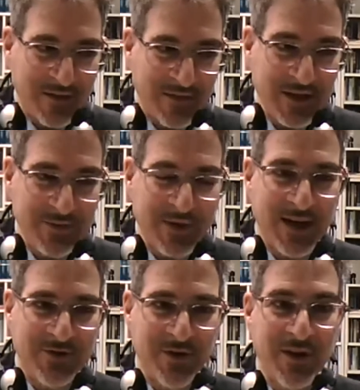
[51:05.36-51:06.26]
of his
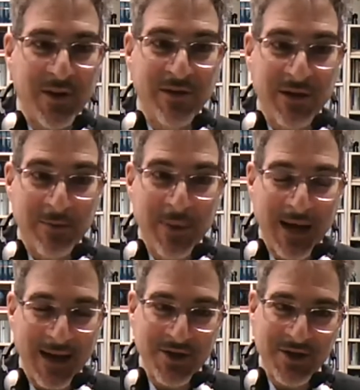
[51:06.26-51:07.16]

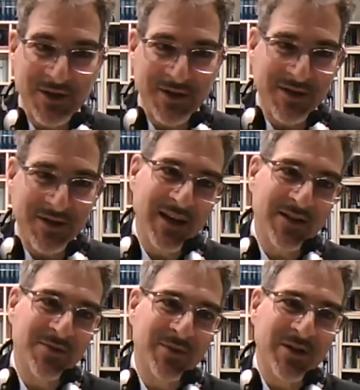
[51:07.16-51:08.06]
130-page
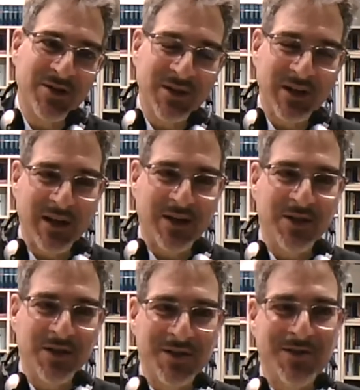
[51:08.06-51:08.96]
dissent, which
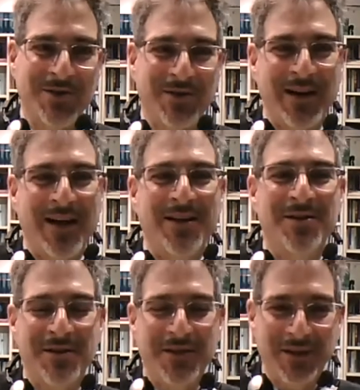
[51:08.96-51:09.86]

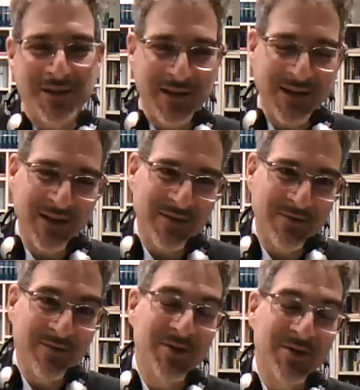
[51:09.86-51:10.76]
excoriated the
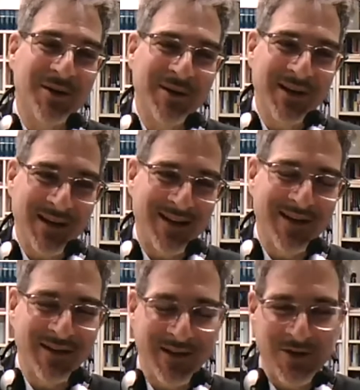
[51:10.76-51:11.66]
majority
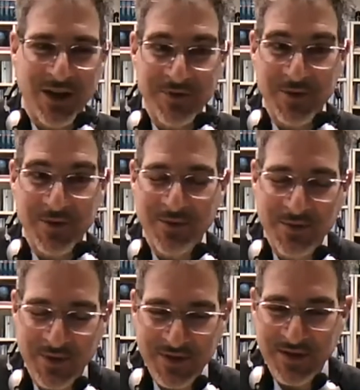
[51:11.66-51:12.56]
judgment,
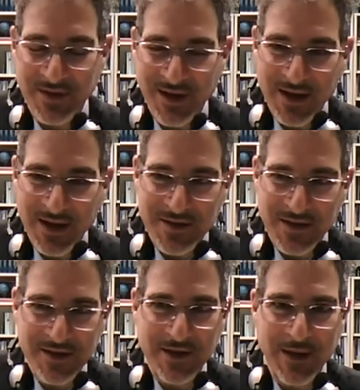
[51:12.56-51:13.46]
which was
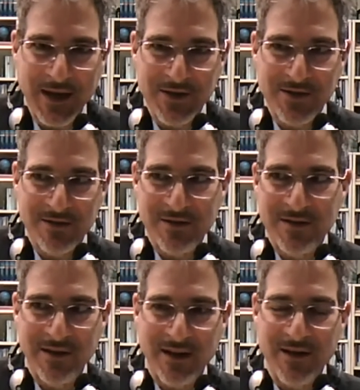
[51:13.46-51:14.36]
60 pages.
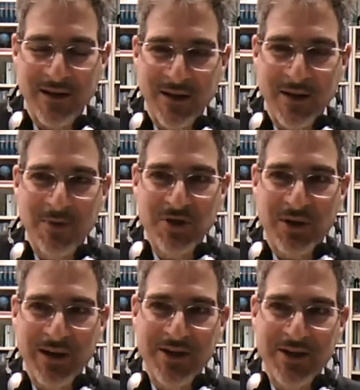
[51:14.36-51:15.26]
So that
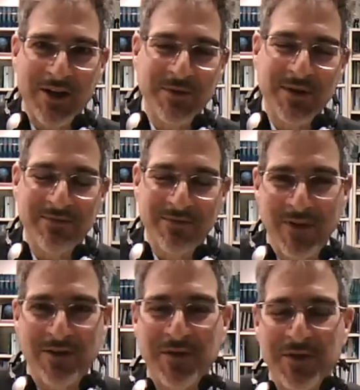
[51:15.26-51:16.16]
majority judgment,
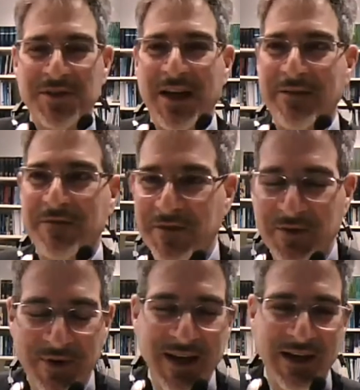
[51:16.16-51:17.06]
the first half of it
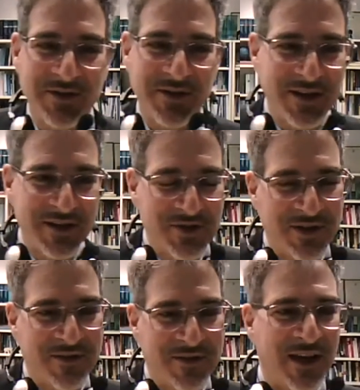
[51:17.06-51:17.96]
recounted the history
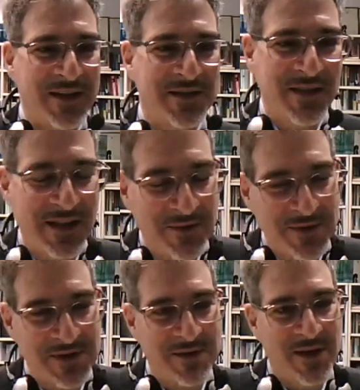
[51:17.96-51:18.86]
of the case, and then there
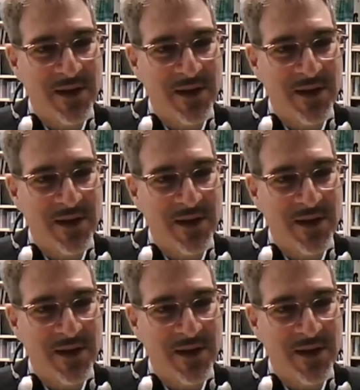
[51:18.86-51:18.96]
was